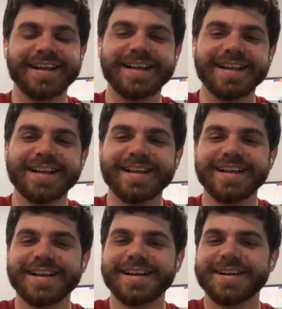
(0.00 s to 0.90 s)
Enough
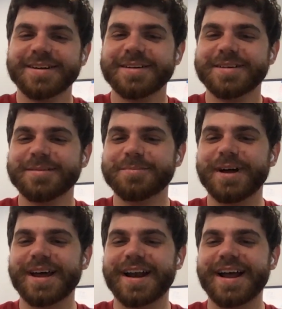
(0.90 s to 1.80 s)
of that.
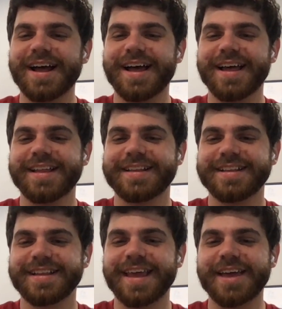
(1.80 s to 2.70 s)
But, uh,
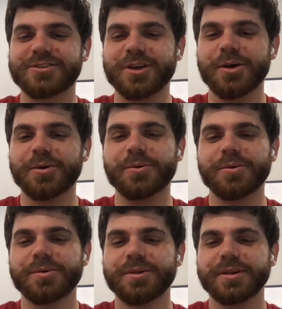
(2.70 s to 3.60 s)
yeah, so,
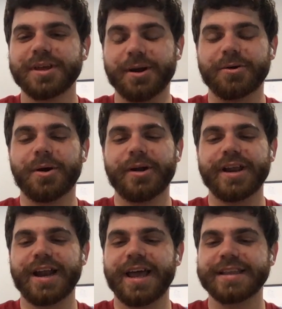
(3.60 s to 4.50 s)
you know, going
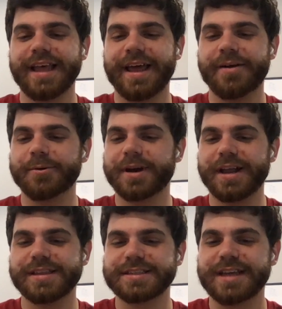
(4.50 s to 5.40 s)
into Atlanta, we're going to
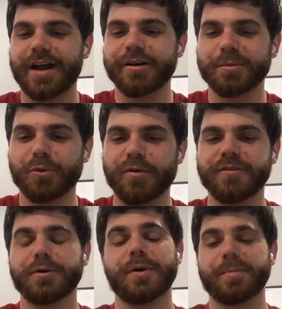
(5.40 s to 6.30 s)
hit the scouting report
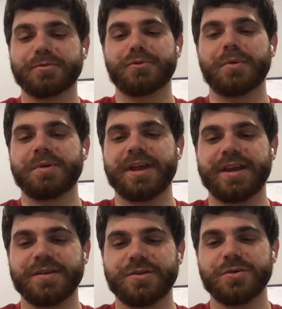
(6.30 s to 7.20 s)
real quick before we get
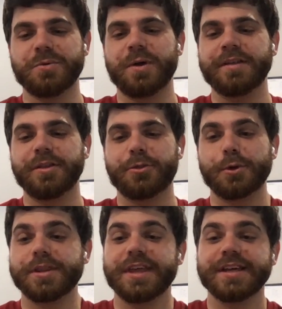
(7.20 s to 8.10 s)
into uh, the
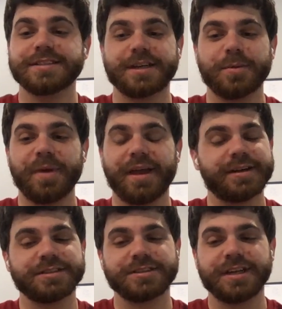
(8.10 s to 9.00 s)
three things the
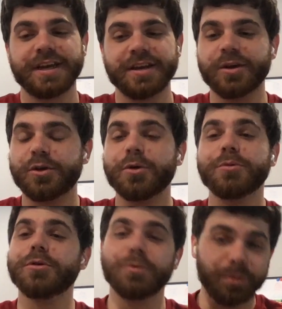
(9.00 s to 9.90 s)
Commanders need to do
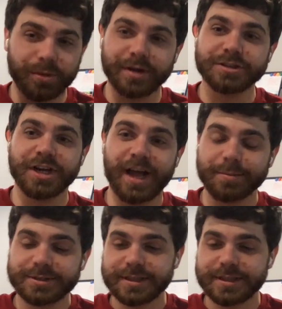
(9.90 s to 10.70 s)
to do their jobs